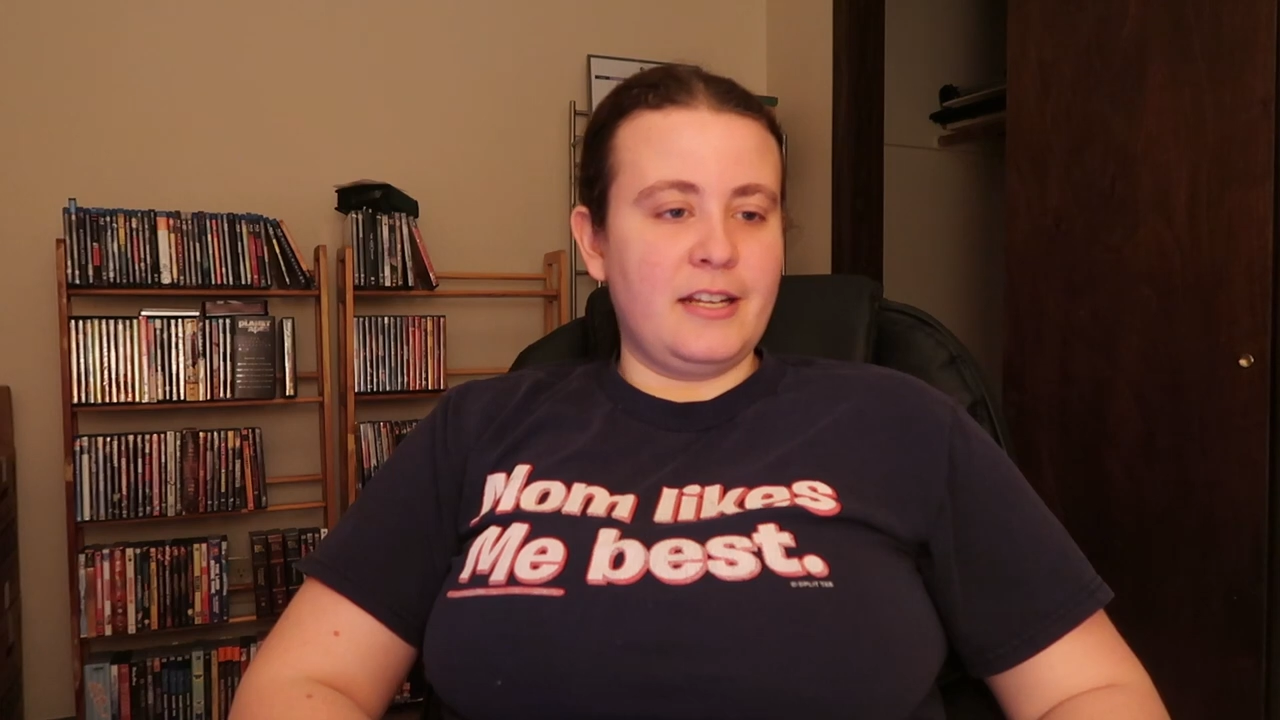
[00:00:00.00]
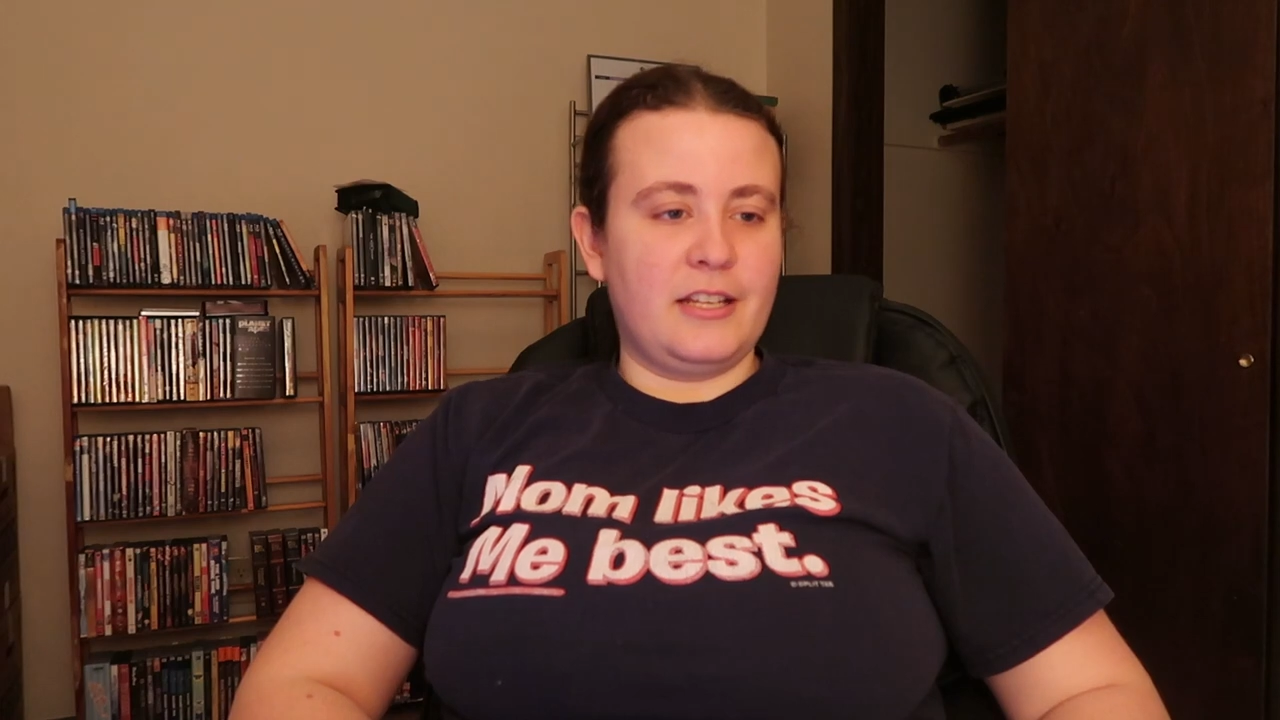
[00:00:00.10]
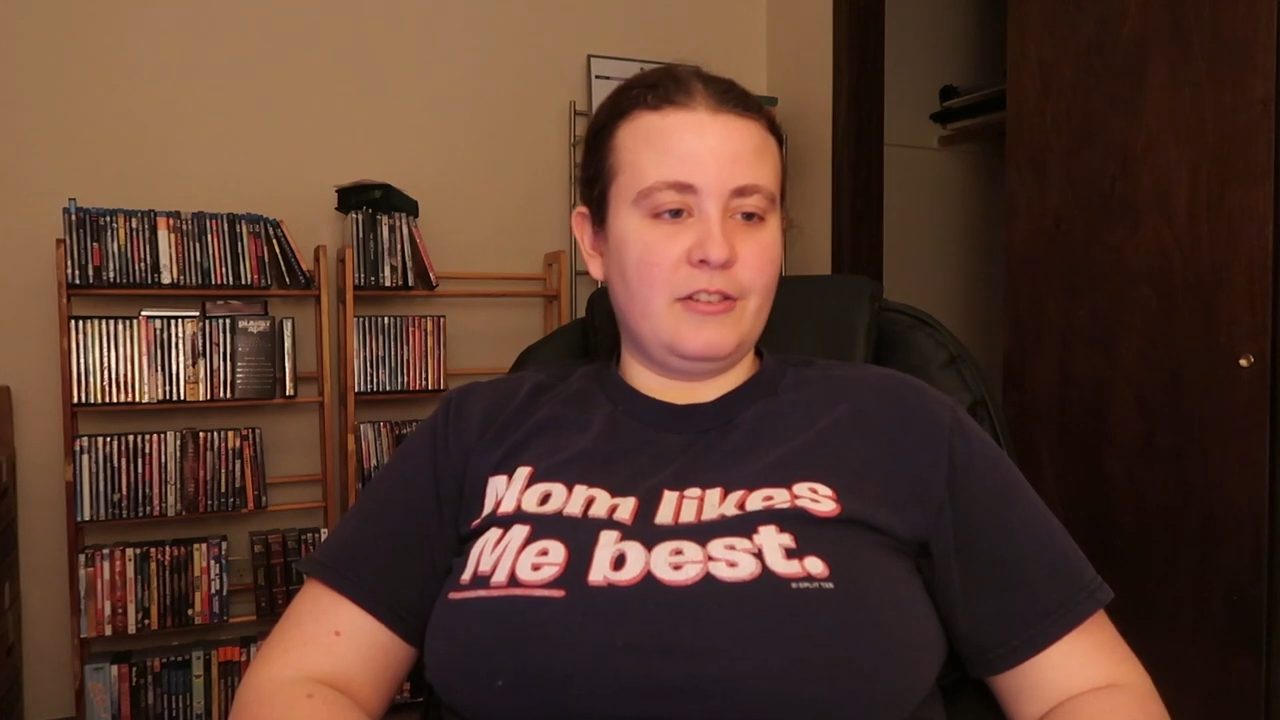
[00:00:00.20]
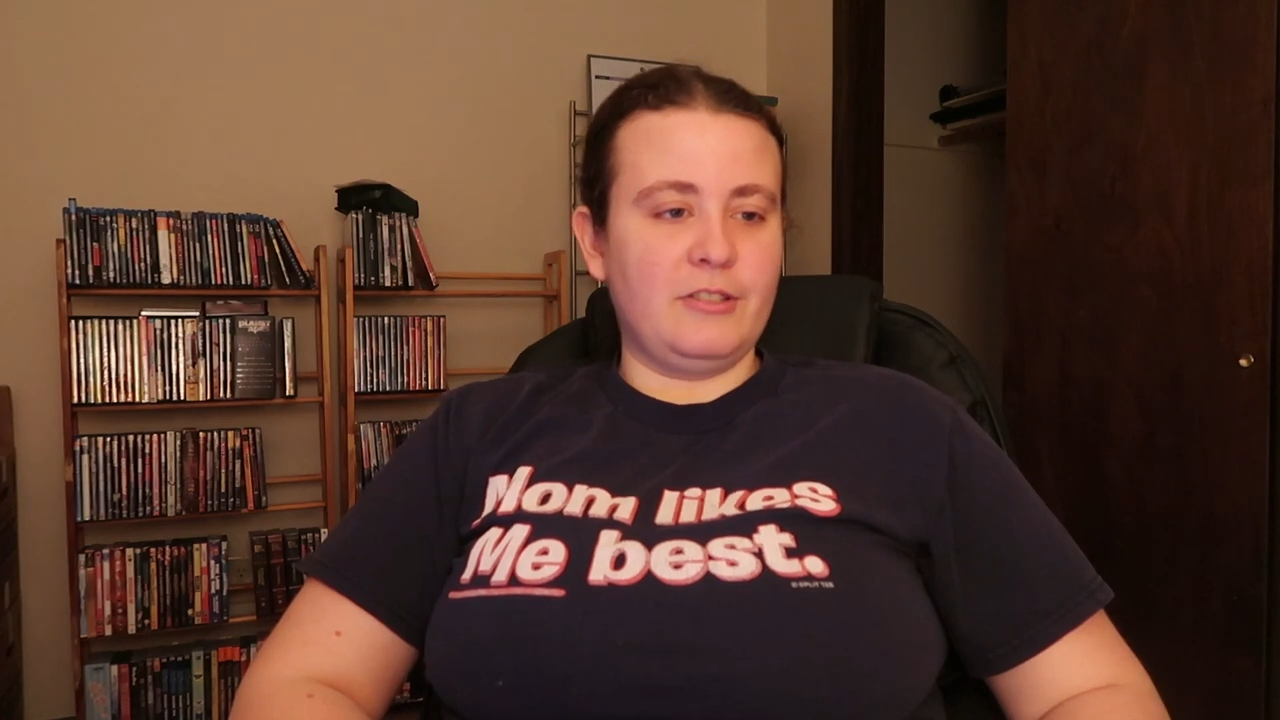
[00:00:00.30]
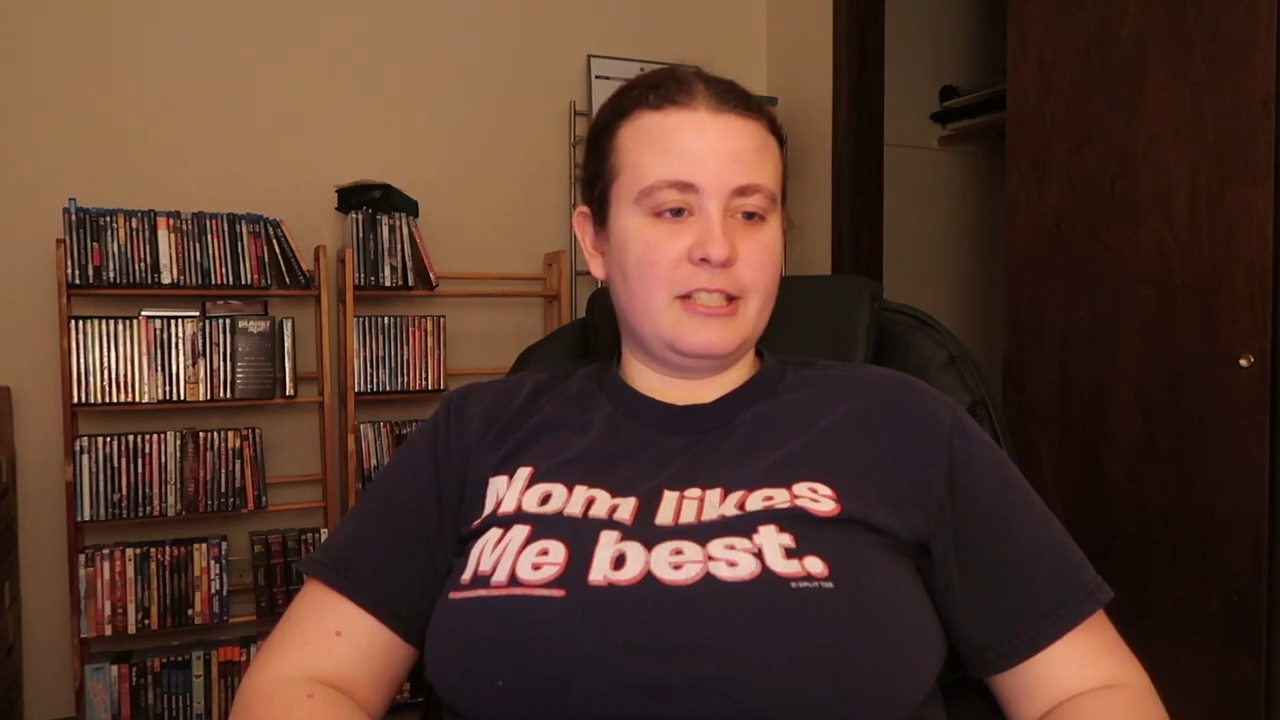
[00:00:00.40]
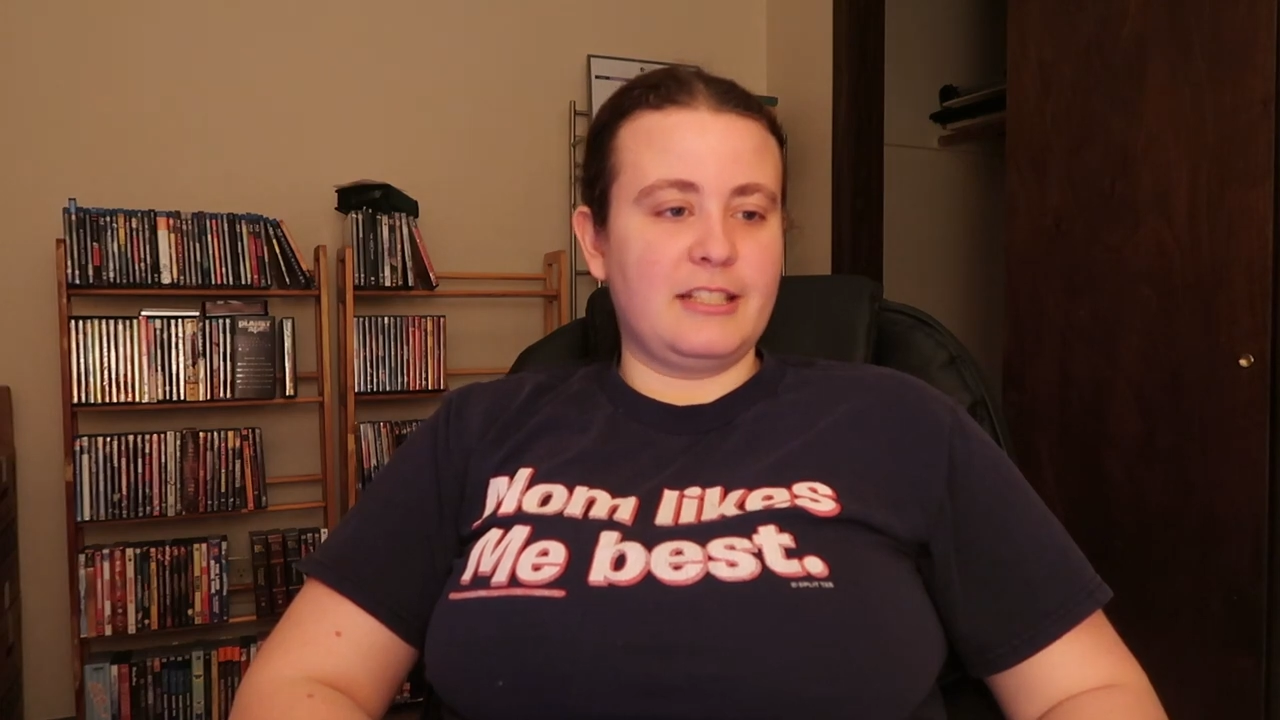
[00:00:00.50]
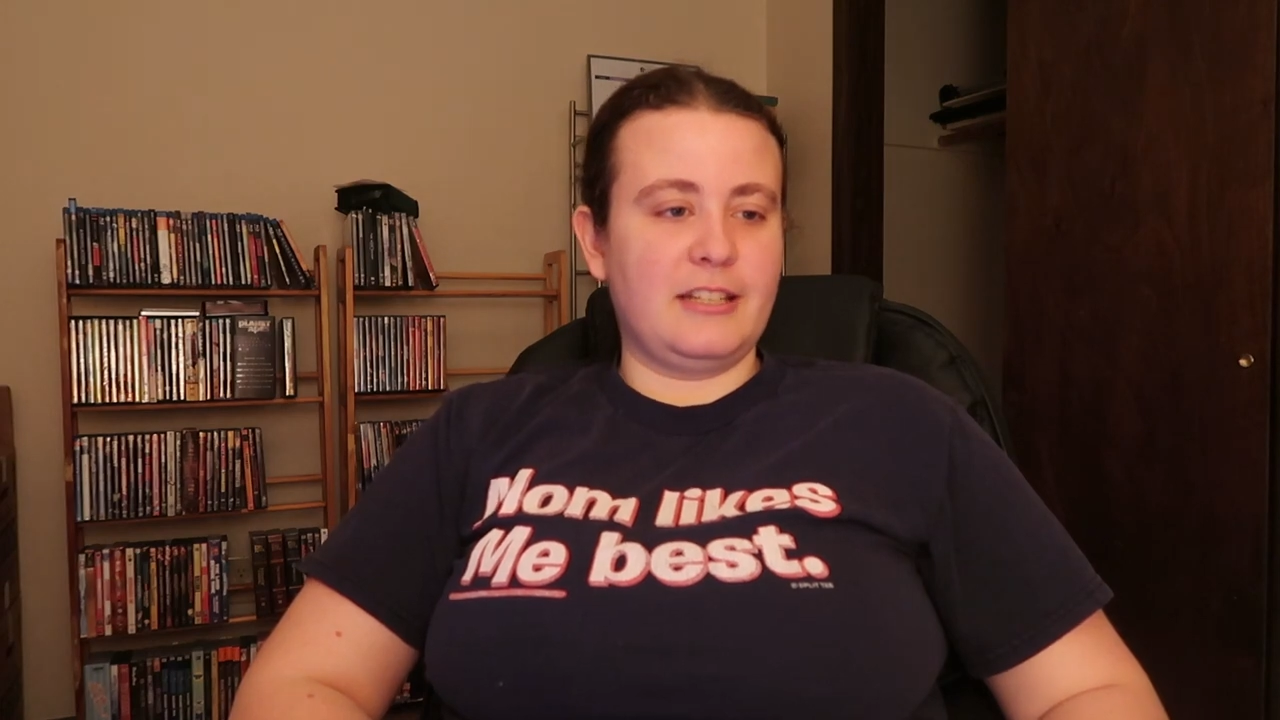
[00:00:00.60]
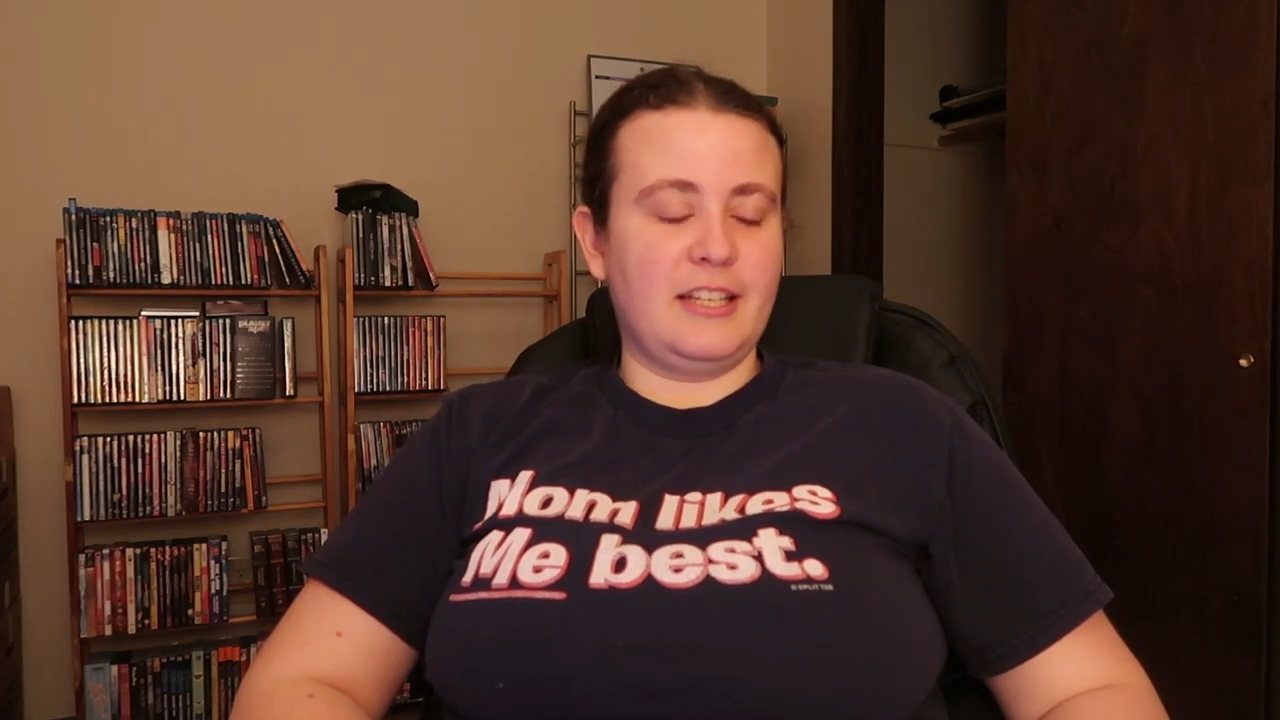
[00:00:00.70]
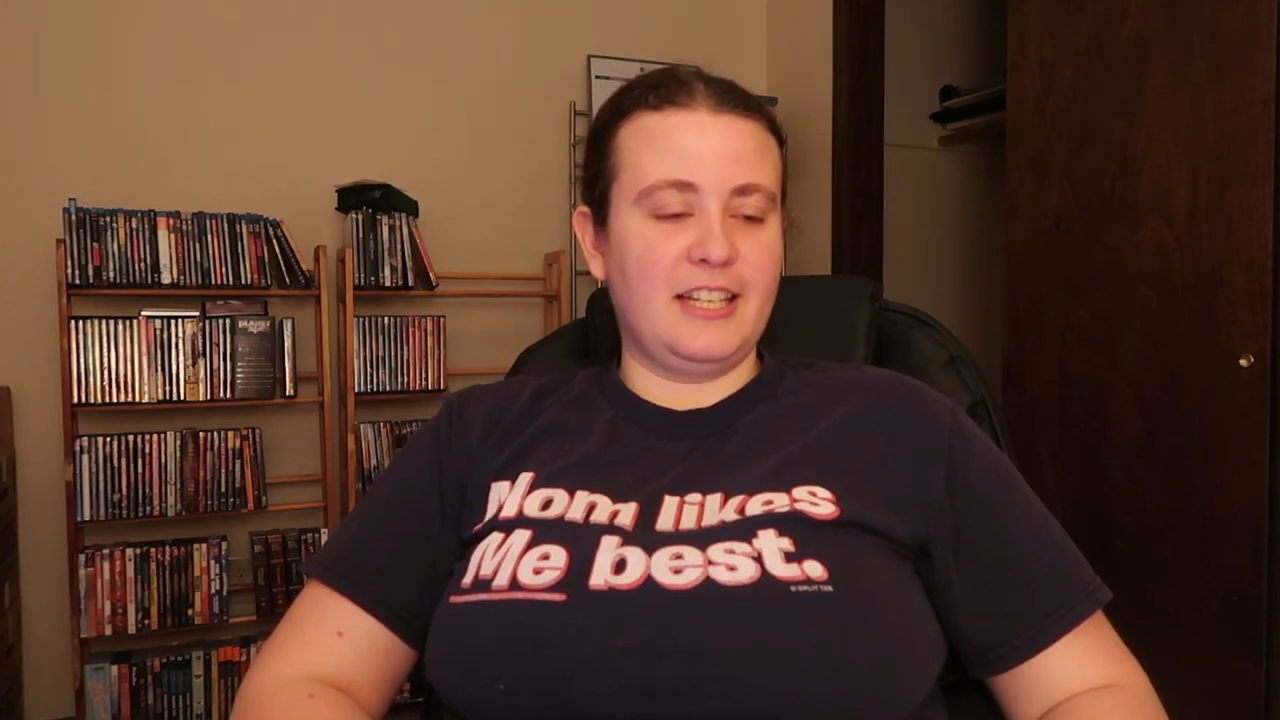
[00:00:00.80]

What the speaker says: it was